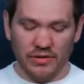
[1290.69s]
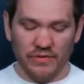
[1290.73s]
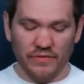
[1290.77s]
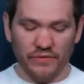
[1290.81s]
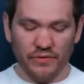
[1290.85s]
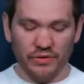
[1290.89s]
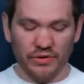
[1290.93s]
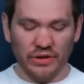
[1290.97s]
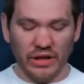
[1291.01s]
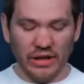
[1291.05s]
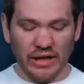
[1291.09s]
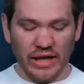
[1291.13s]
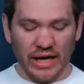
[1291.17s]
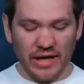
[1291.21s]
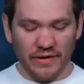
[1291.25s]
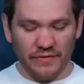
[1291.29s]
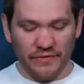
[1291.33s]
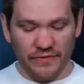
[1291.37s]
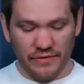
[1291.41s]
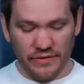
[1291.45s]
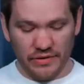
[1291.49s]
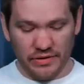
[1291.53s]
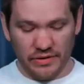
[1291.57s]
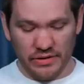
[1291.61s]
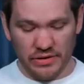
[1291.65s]
for the
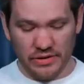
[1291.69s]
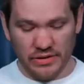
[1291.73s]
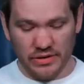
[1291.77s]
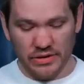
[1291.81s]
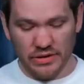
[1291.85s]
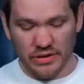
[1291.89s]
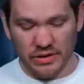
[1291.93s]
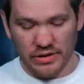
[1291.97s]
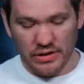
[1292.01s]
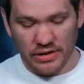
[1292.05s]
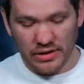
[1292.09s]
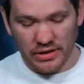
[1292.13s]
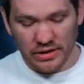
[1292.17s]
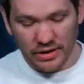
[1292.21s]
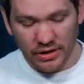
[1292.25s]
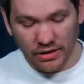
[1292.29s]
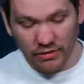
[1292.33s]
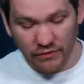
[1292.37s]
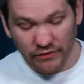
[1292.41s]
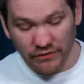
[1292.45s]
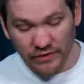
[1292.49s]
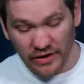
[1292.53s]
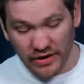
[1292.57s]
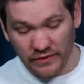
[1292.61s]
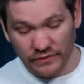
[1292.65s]
life
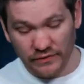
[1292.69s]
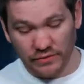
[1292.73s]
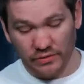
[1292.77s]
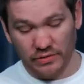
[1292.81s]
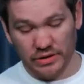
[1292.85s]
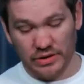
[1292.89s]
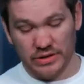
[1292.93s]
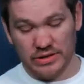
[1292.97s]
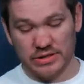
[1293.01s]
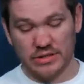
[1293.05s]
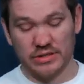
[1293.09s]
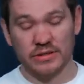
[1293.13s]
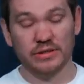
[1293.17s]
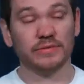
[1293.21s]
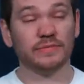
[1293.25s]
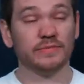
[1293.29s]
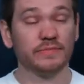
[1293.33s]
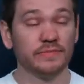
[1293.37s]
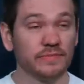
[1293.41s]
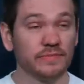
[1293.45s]
of faithfulness.